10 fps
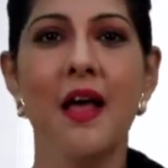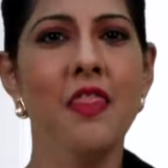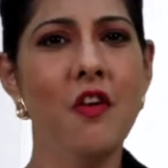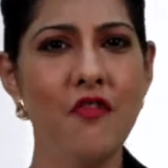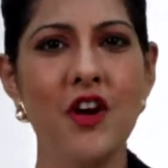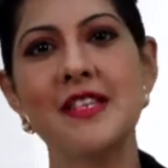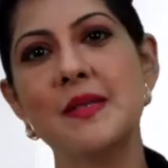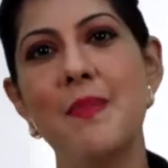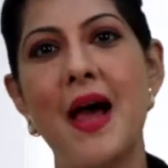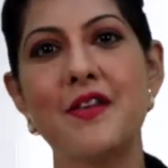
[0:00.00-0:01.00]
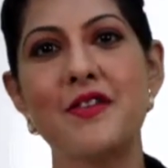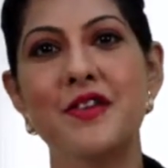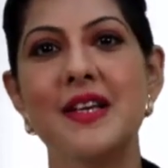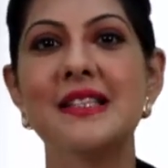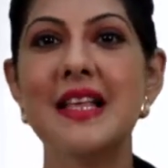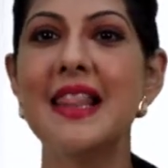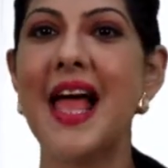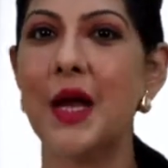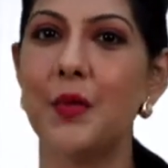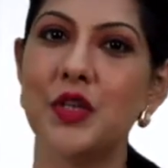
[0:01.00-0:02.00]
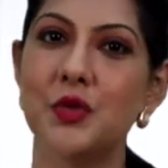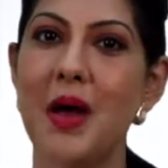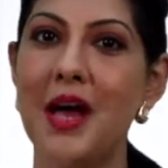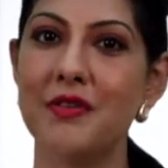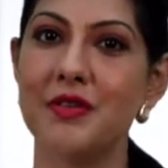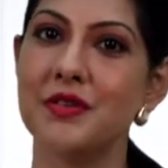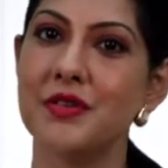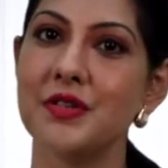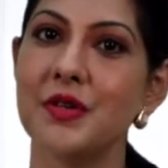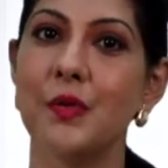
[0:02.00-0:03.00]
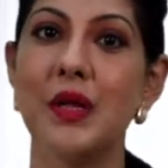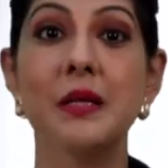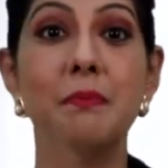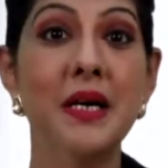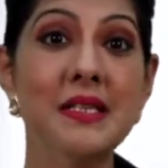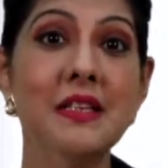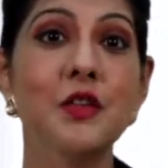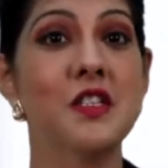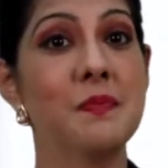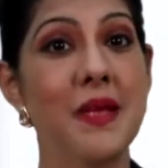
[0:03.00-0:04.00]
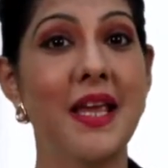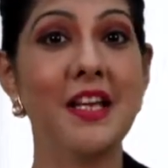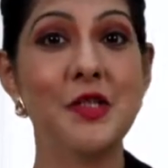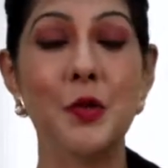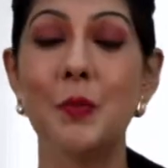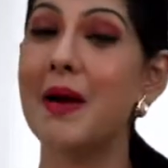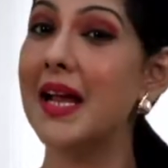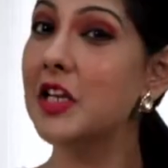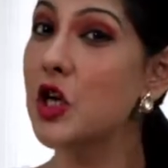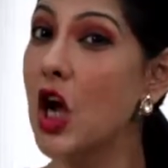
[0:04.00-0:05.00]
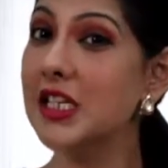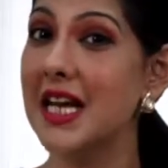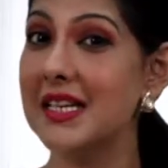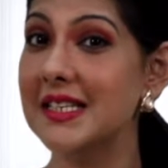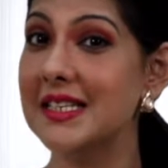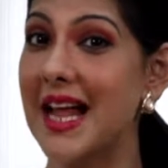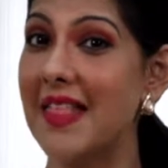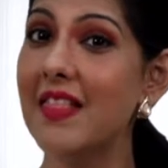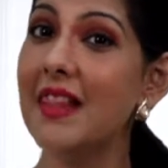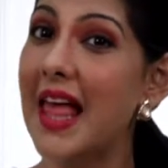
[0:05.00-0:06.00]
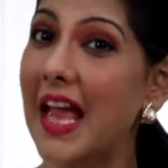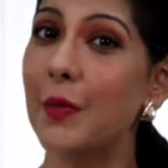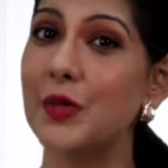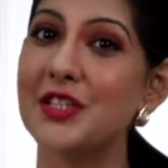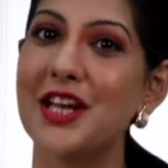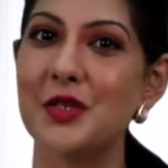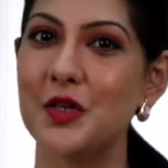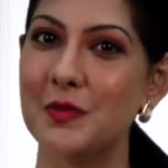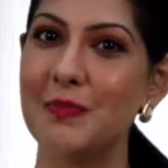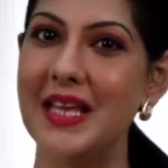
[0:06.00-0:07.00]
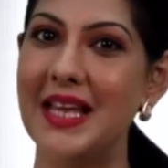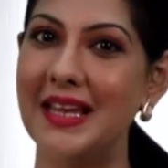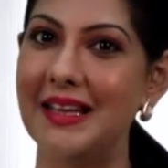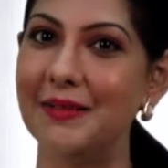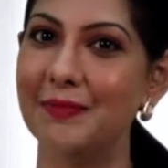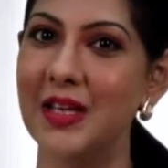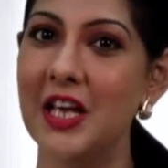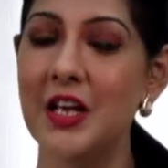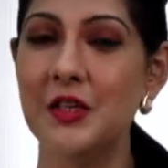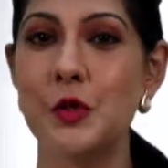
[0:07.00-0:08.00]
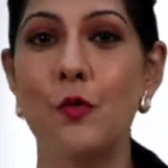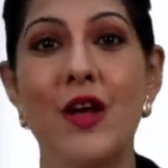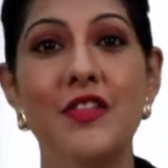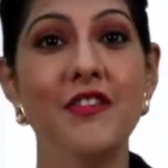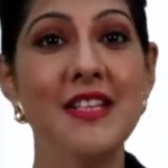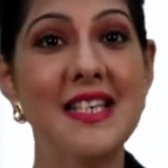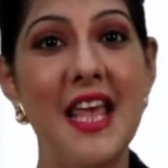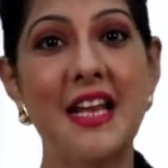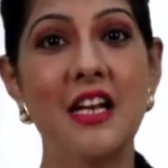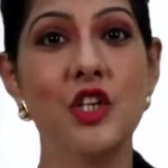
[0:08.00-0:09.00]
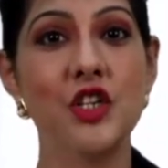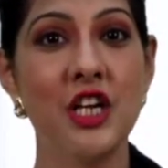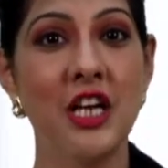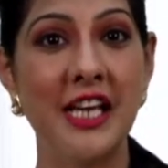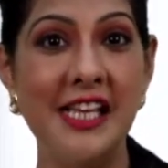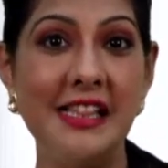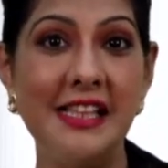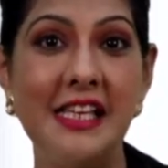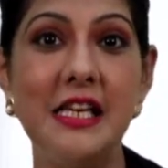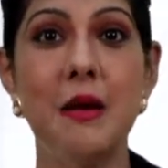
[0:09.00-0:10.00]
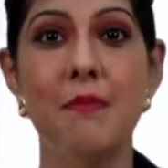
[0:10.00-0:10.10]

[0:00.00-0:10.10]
The first barrier is the language barrier. Well, the person you're speaking to might not understand the language that you're speaking in. So whether it's English, Hindi,